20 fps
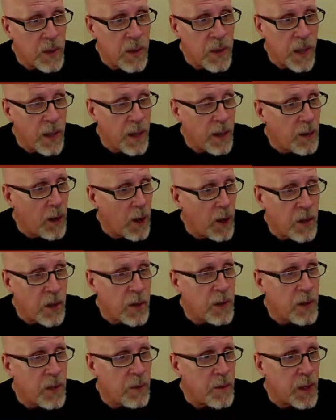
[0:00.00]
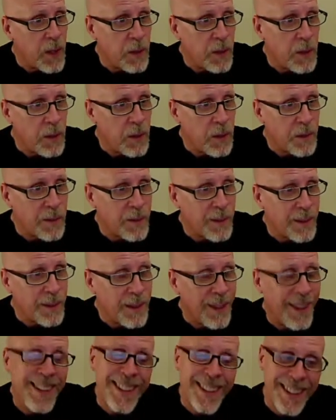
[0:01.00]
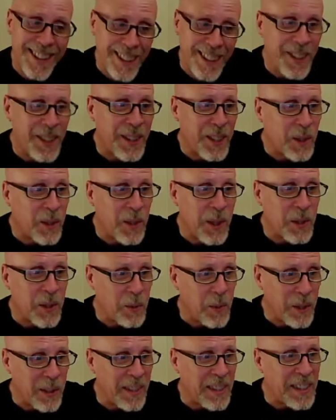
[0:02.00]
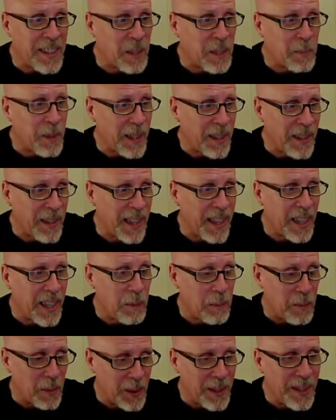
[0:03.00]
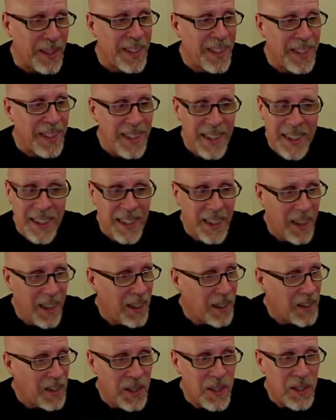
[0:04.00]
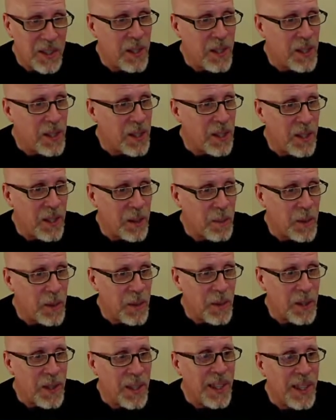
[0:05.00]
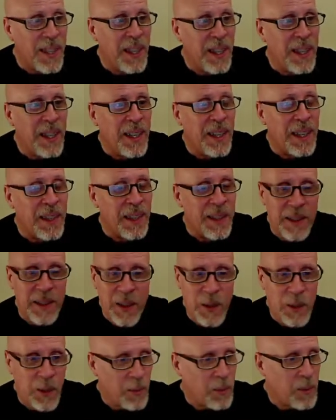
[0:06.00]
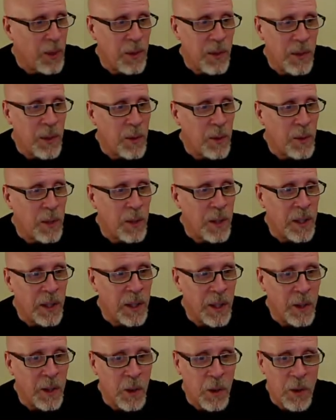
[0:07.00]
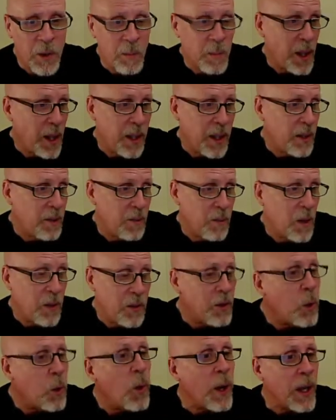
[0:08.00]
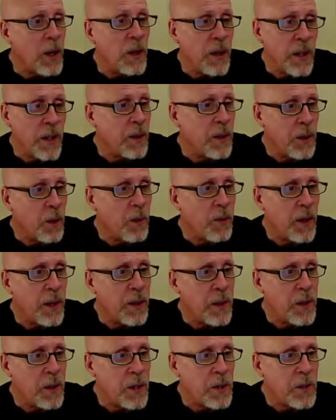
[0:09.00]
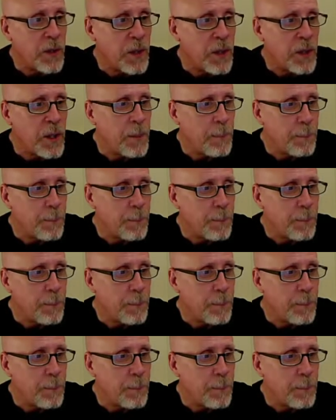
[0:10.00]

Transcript: that have hundreds of digits. Clearly the Greeks weren't thinking about that, but hundreds of digit numbers, you can run the Euclidean algorithm and it runs quickly and you'll find their GCD.